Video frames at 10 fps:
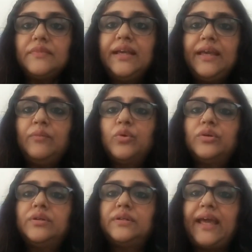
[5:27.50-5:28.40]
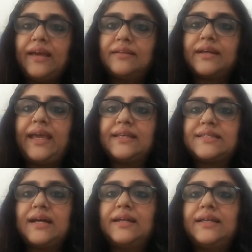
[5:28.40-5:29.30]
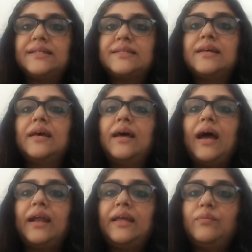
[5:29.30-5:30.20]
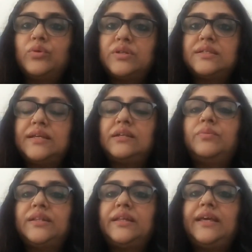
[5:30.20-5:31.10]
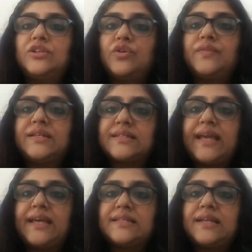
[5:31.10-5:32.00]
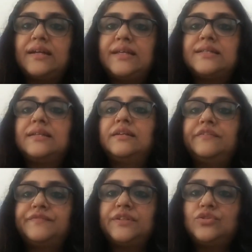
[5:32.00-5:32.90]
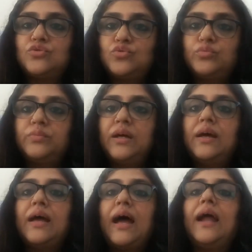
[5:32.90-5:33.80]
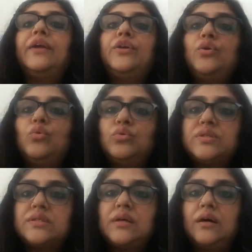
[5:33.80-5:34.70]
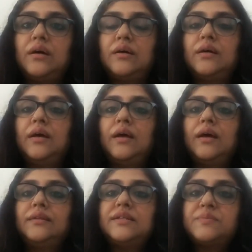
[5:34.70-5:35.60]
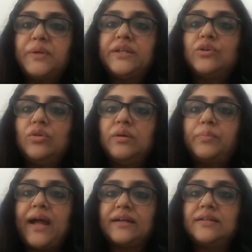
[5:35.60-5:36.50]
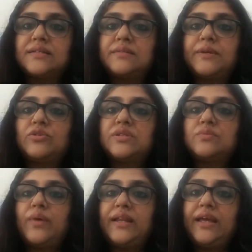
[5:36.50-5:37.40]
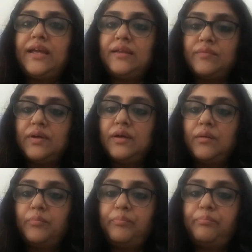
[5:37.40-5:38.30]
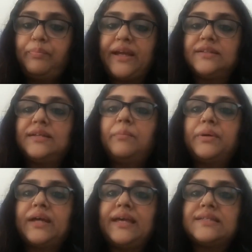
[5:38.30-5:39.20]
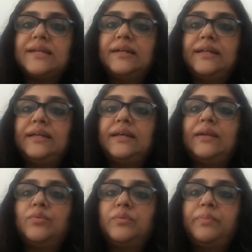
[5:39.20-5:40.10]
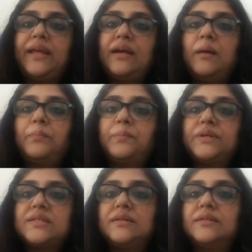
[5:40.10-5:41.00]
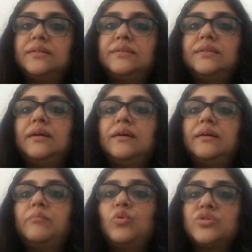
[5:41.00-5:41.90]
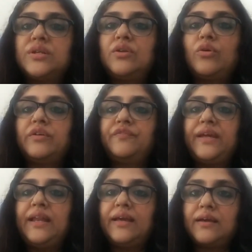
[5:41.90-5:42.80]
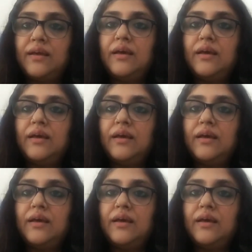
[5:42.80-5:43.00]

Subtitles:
He would take the case studies and he would sit with each of these case studies in a different room and use this particular practice, because when he picked up a case study, it would bring up a certain emotion or a feeling